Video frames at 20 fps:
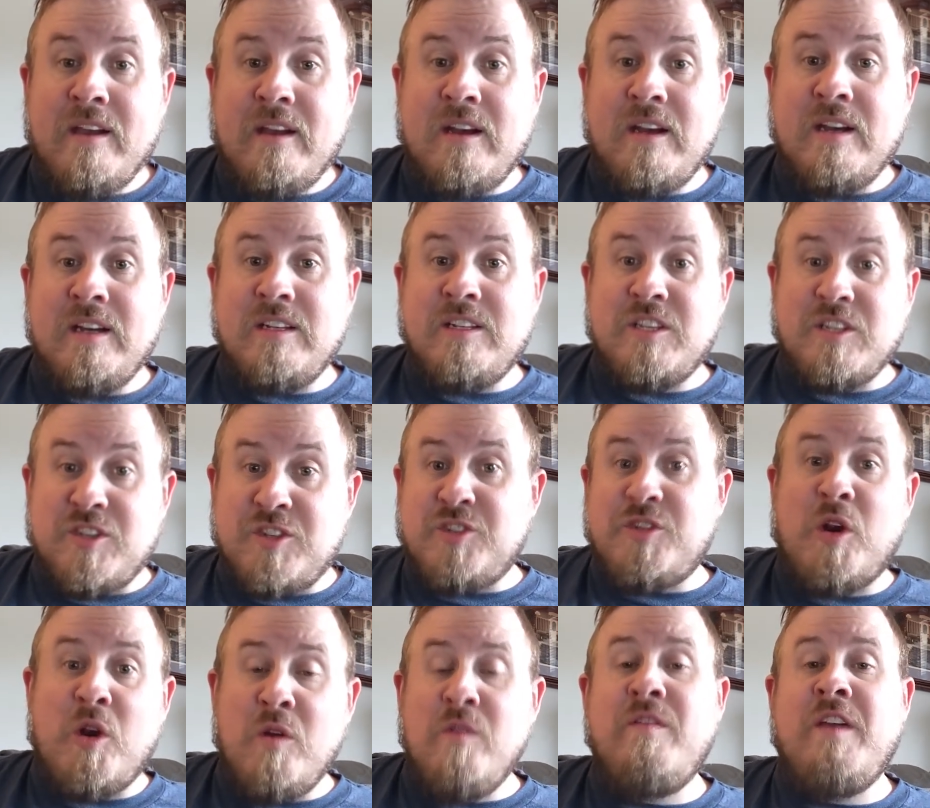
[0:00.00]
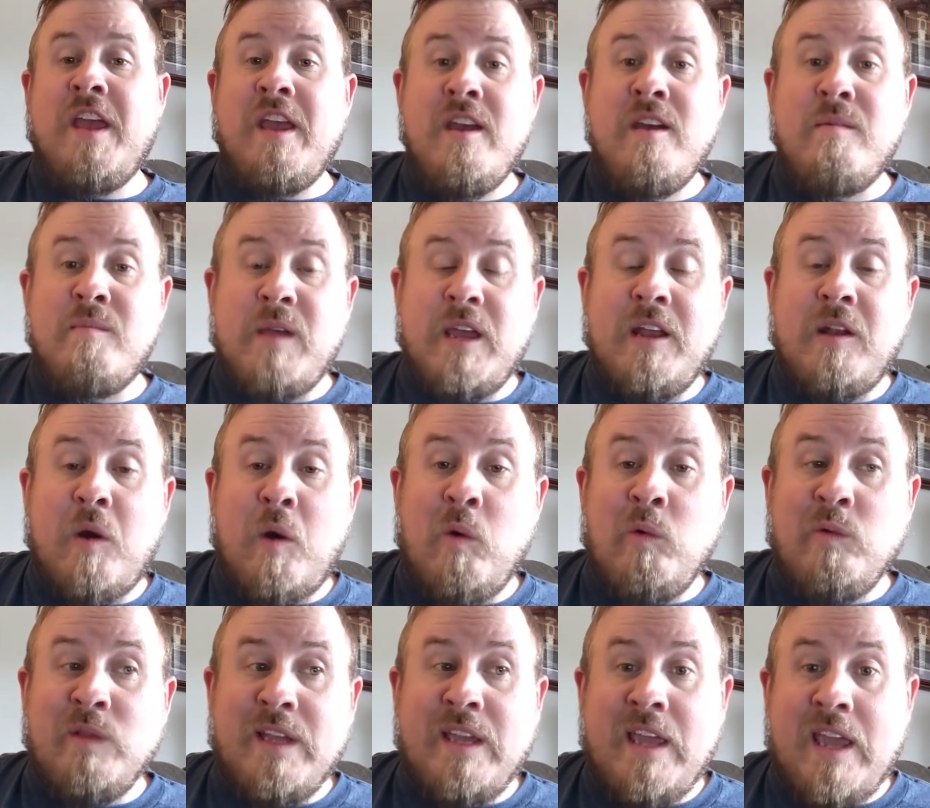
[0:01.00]
to serve him and
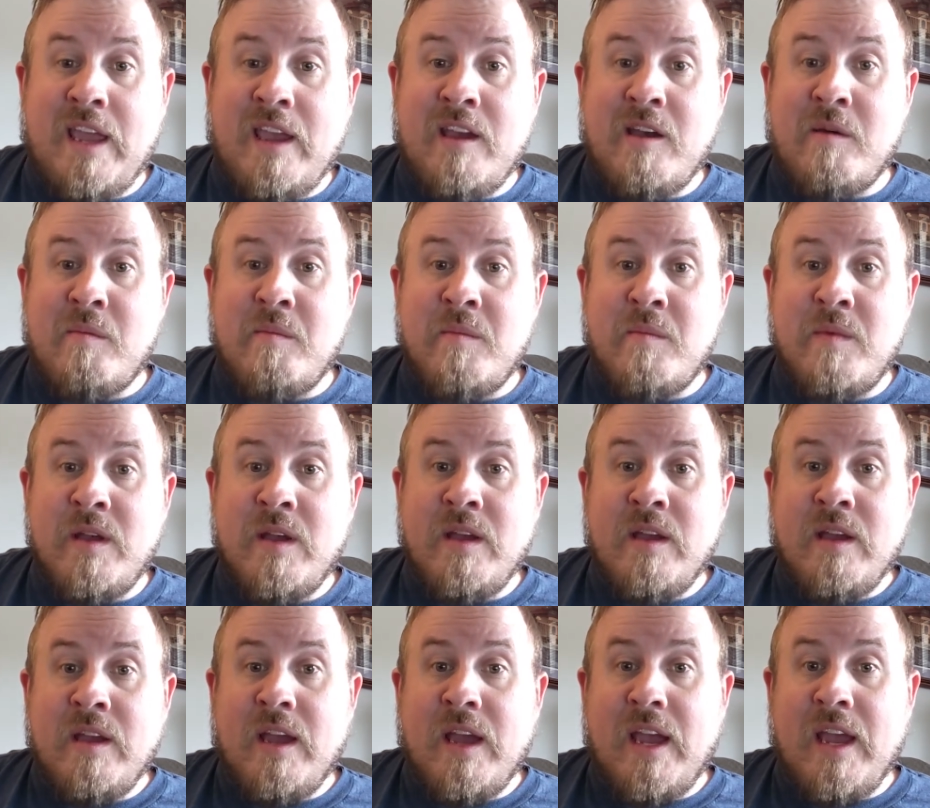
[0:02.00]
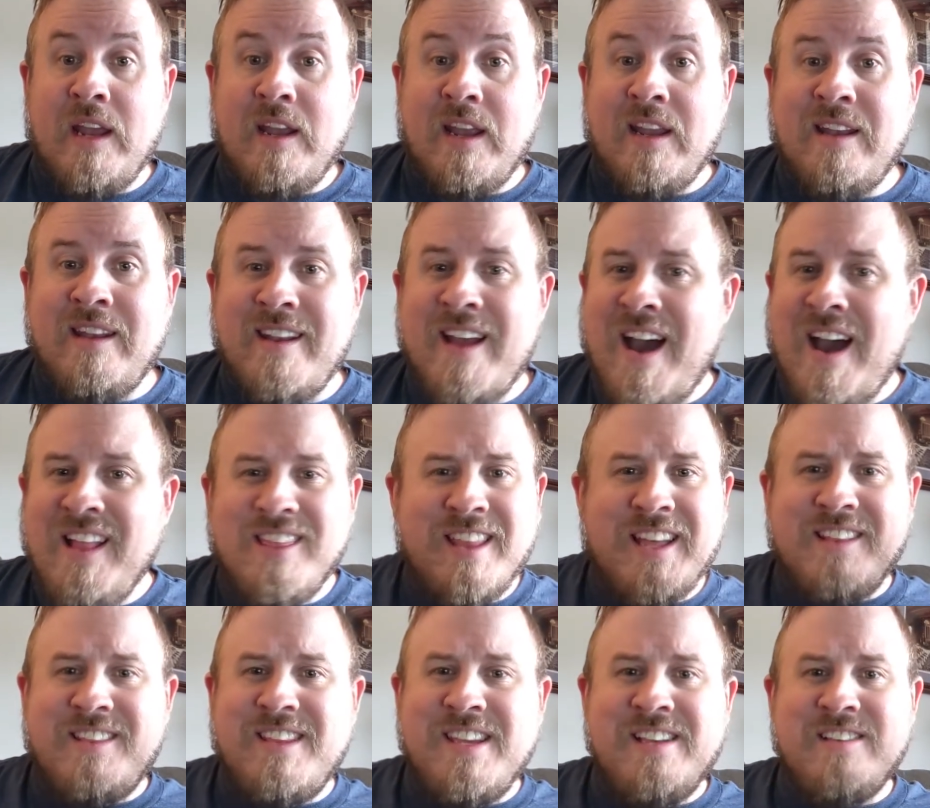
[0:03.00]
only him, and not
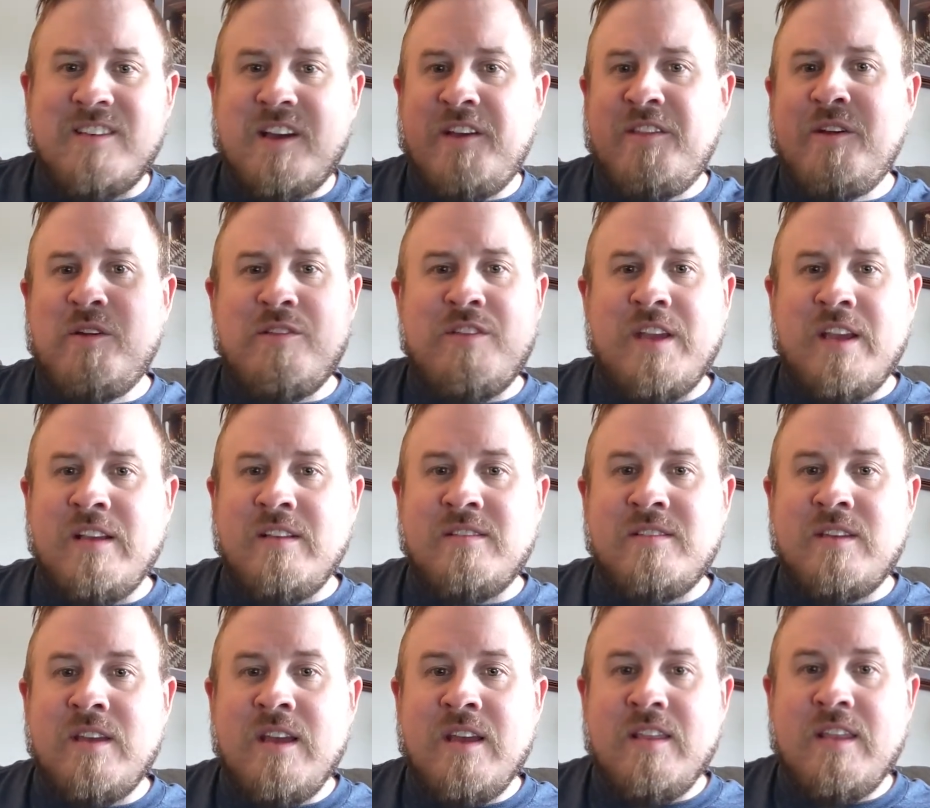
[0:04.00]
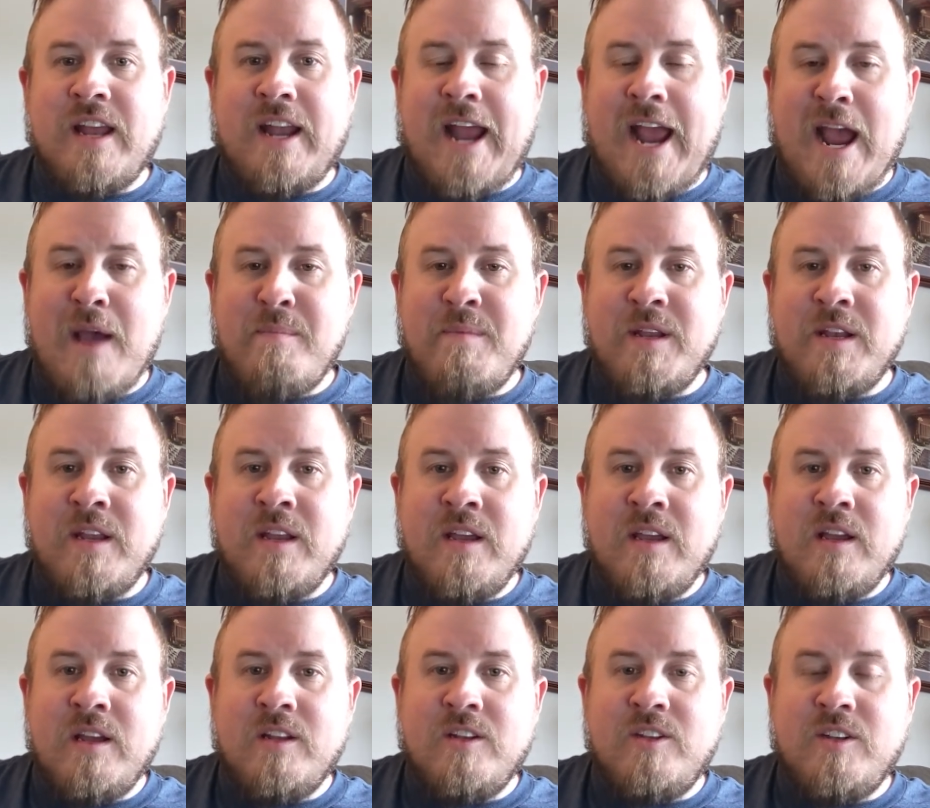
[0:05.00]
let these other things that happen
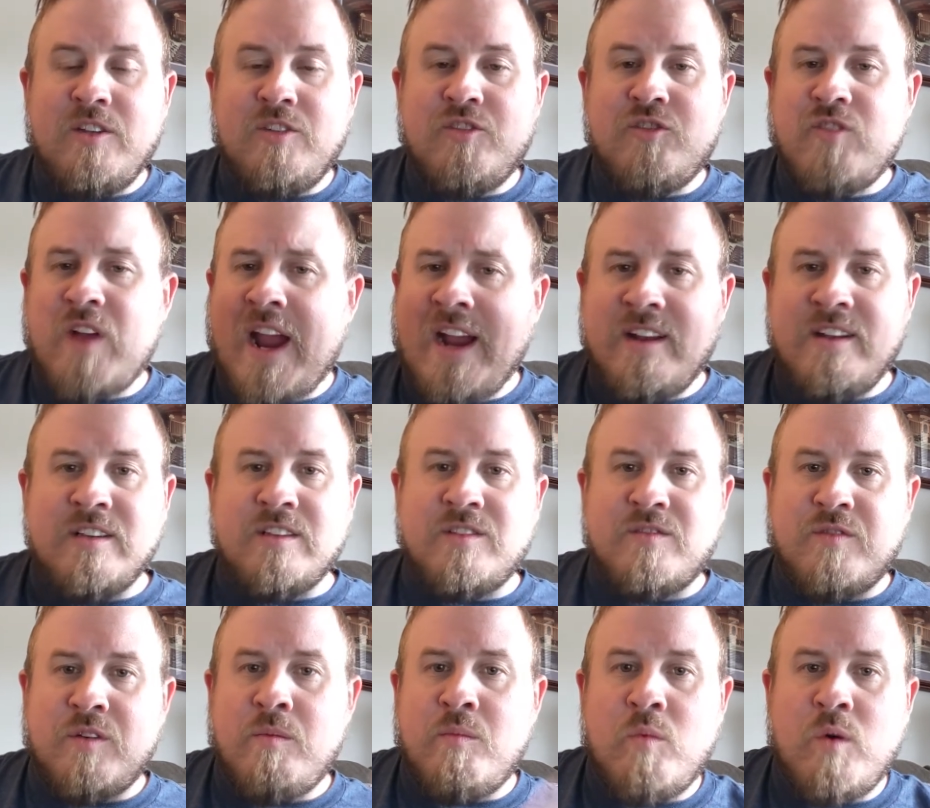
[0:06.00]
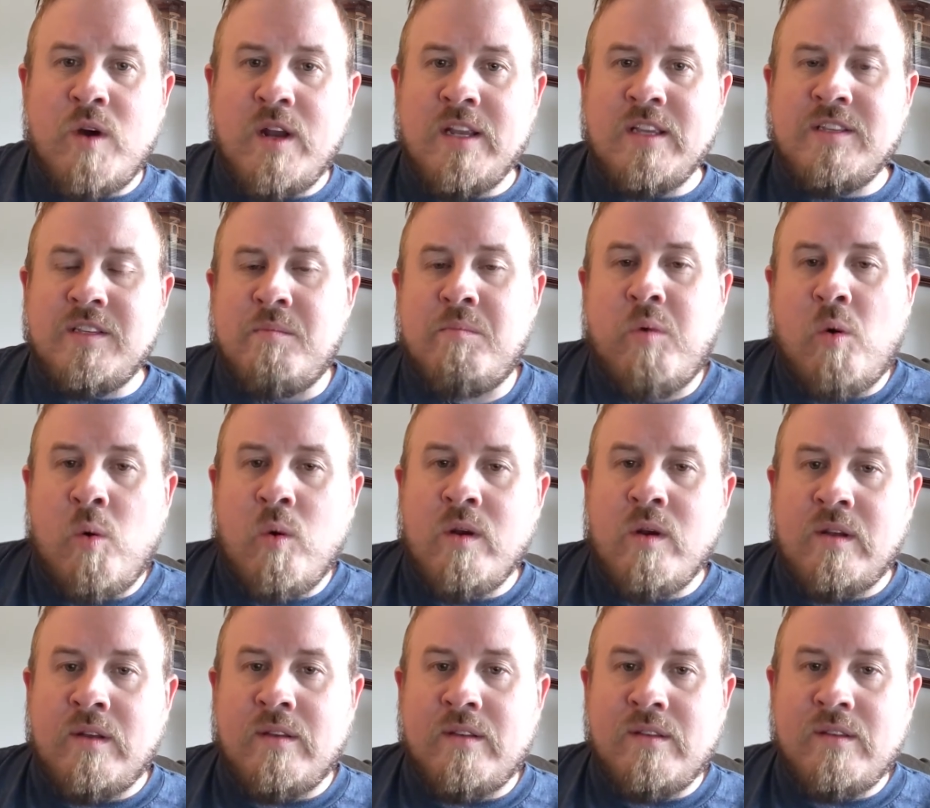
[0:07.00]
distract us from what is
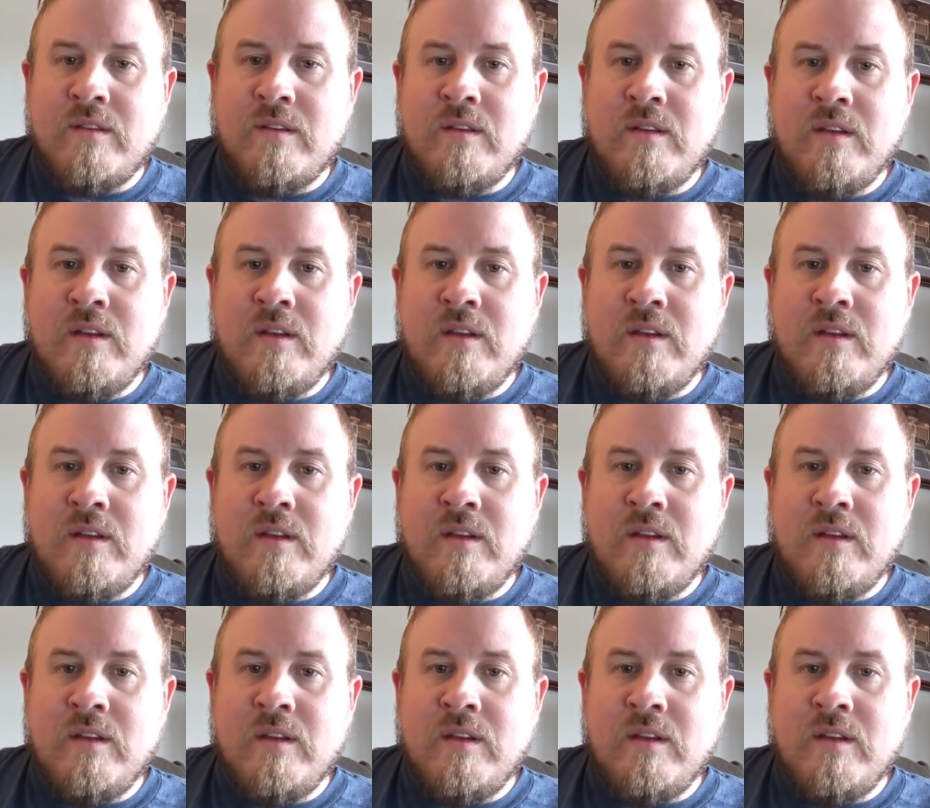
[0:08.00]
important.